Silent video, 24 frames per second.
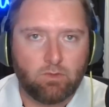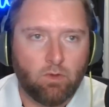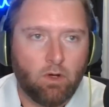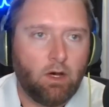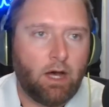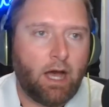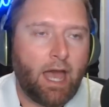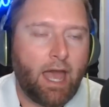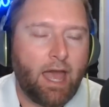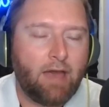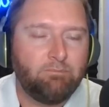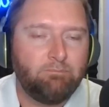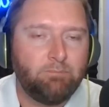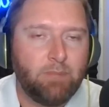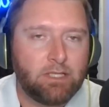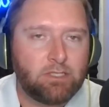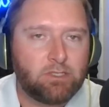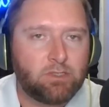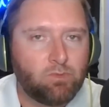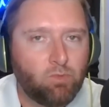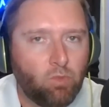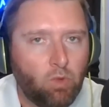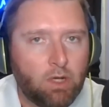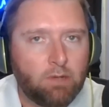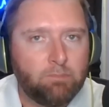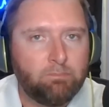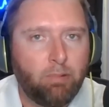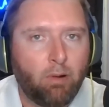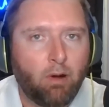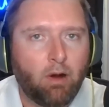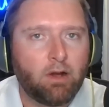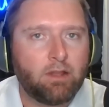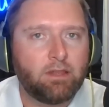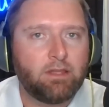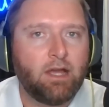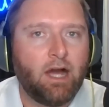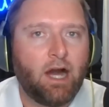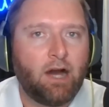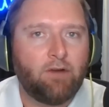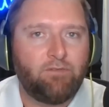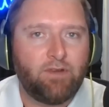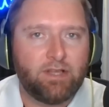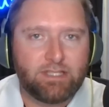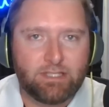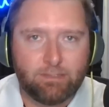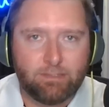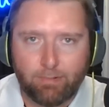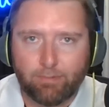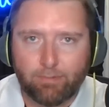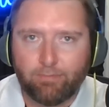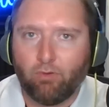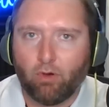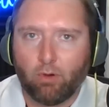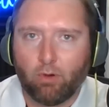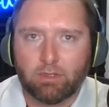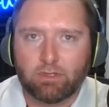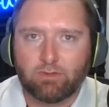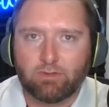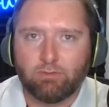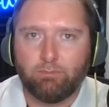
Well, I haven't mentioned one part of the offensive performance